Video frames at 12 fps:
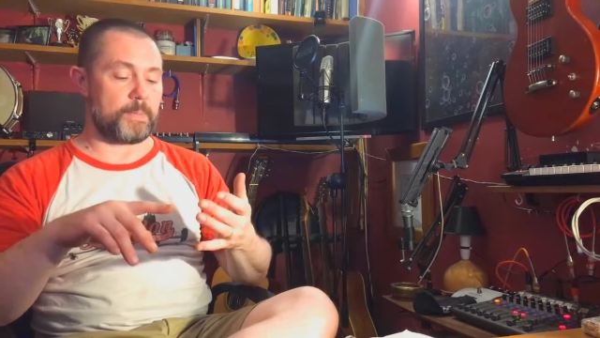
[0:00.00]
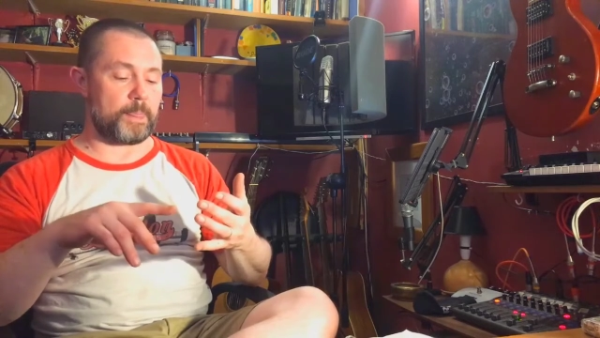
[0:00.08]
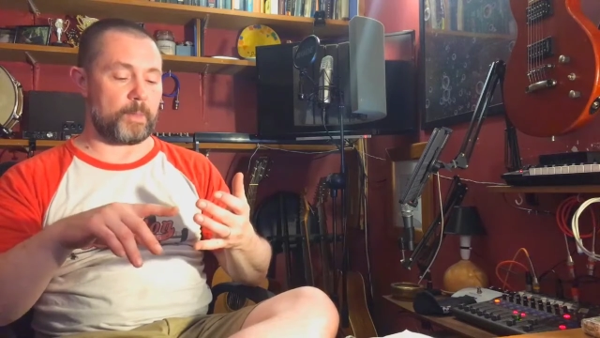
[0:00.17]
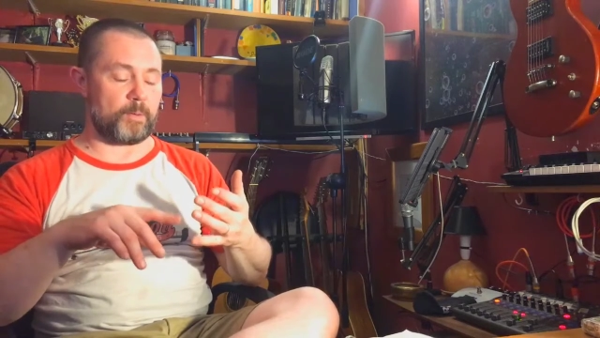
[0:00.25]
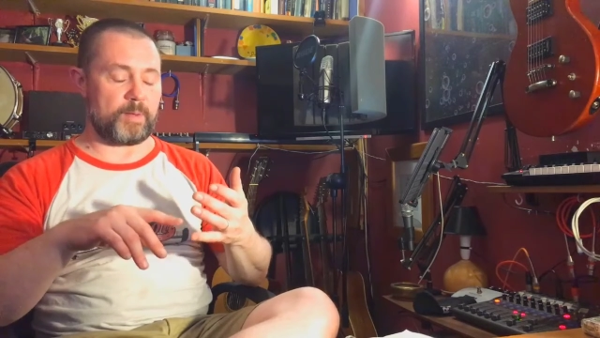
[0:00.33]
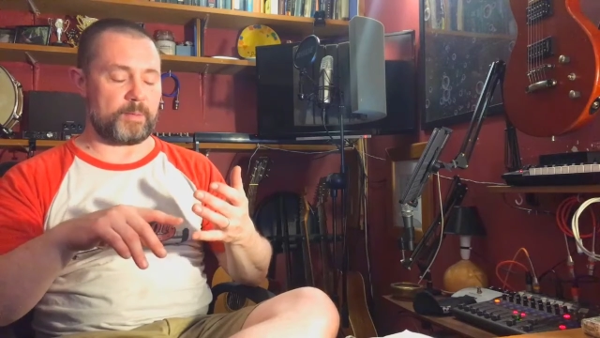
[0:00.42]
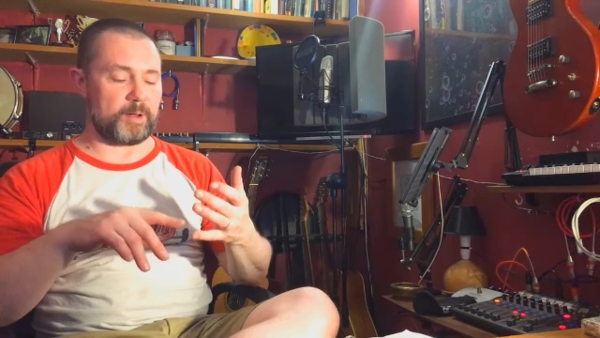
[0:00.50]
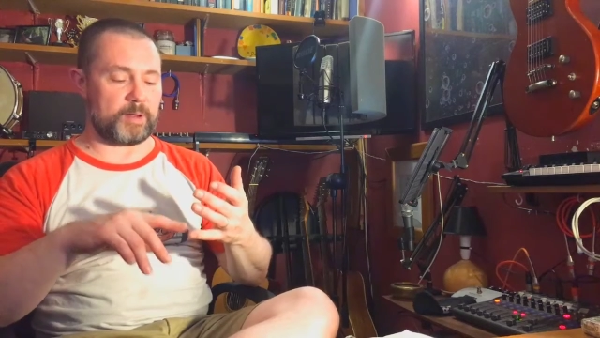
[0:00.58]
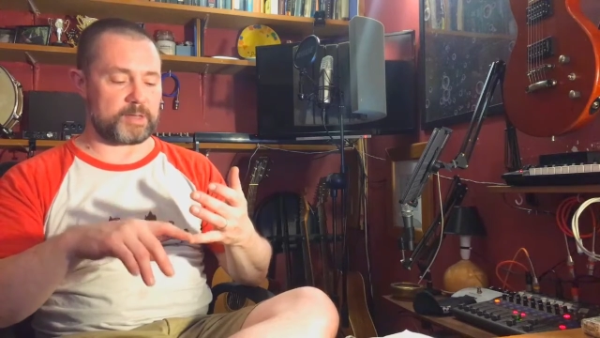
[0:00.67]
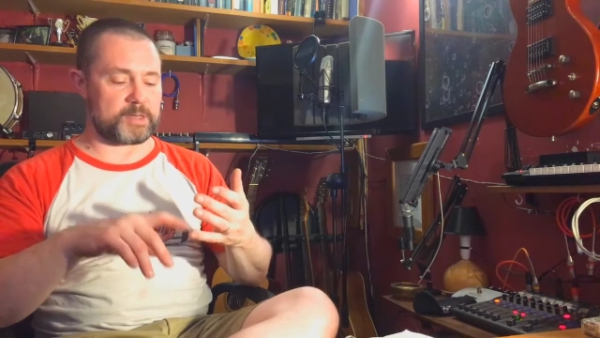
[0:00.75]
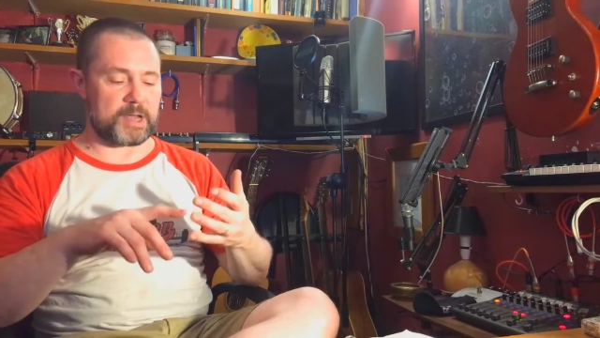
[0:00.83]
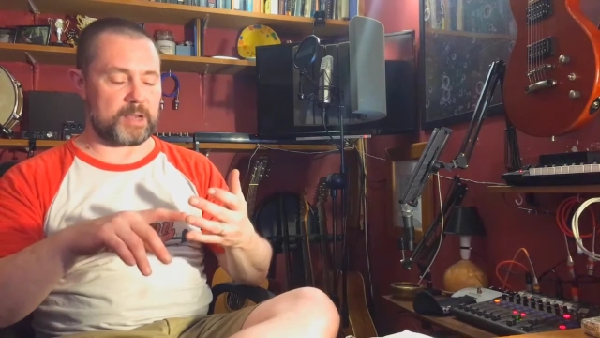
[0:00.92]
or maybe on the
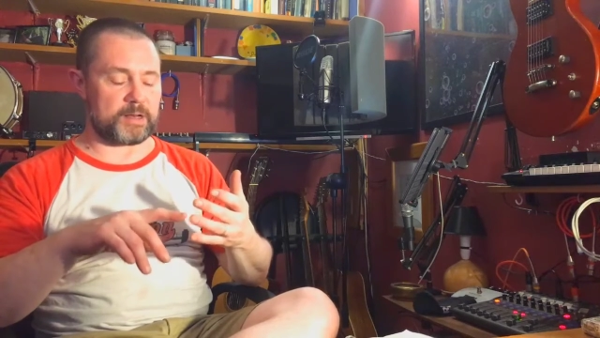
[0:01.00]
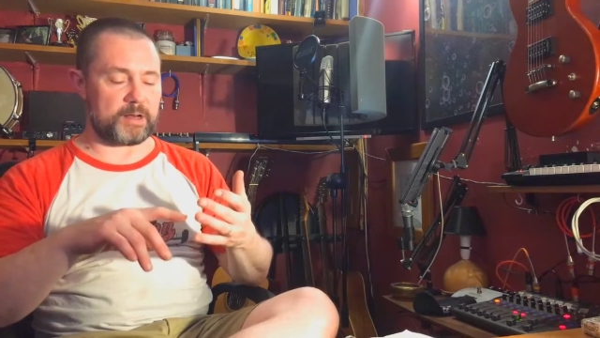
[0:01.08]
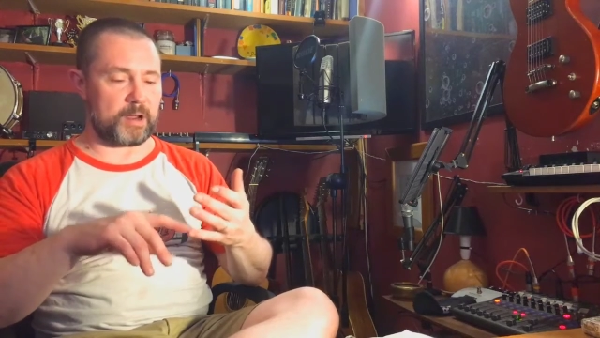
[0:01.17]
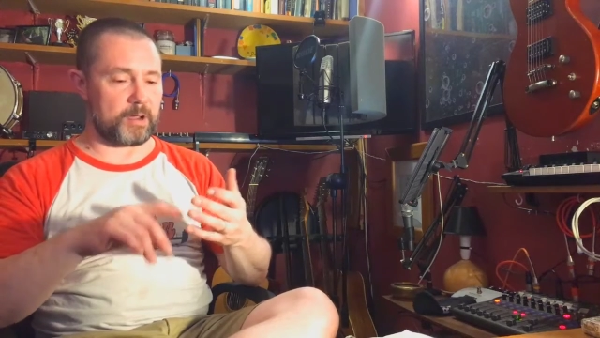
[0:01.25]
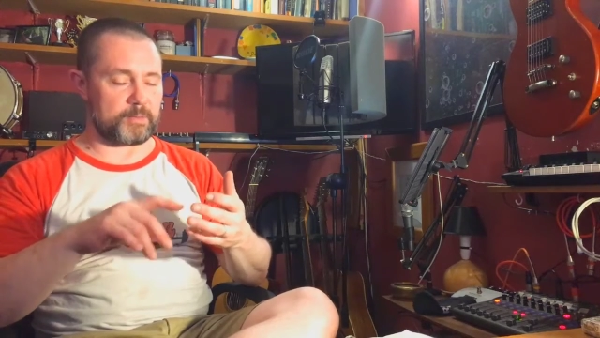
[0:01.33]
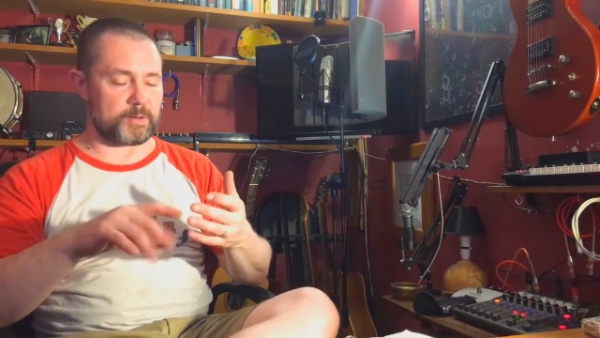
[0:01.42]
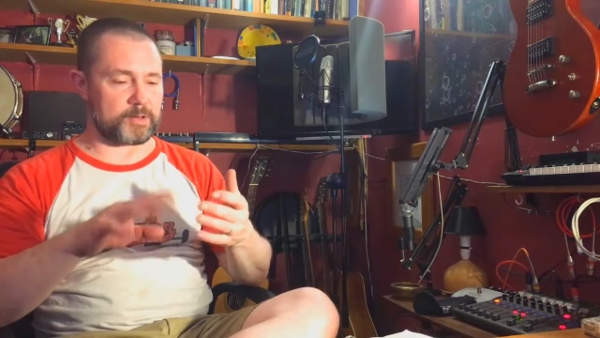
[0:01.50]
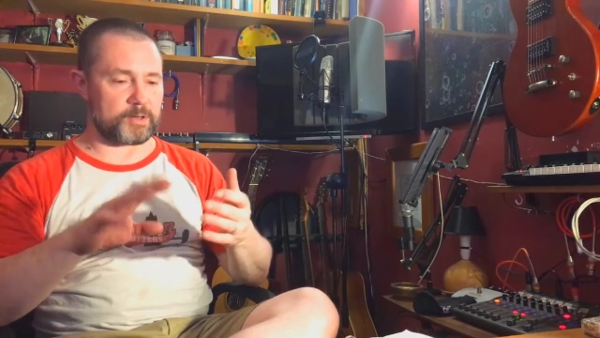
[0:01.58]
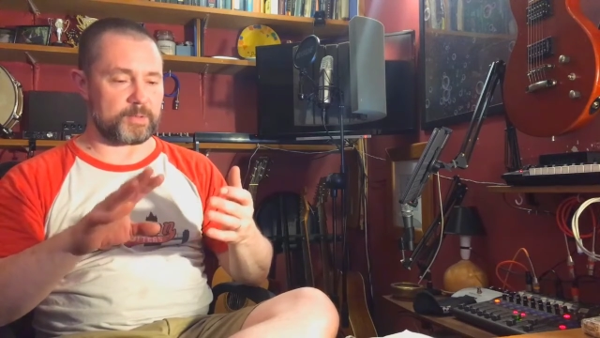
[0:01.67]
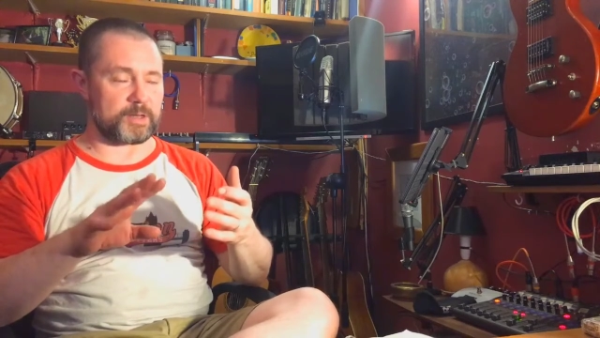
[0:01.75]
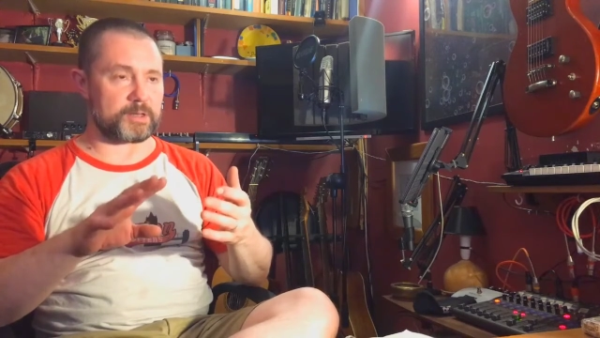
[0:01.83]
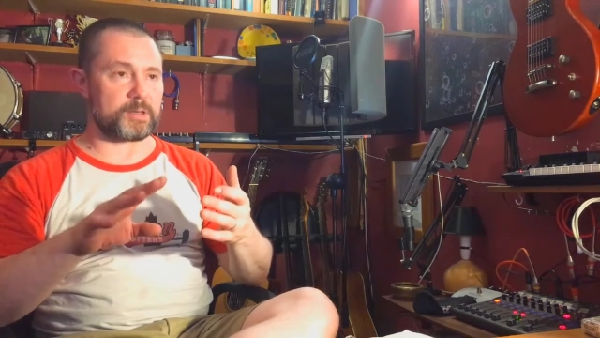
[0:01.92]
Saturday night, I'm not sure
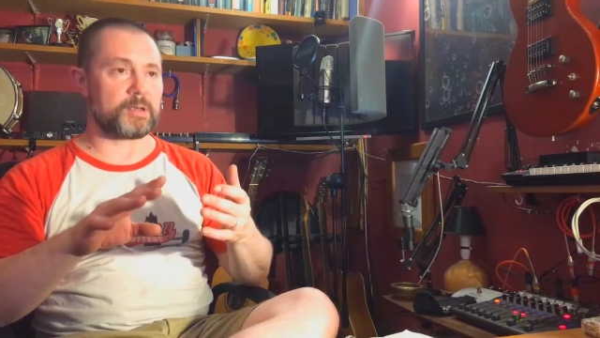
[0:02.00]
which.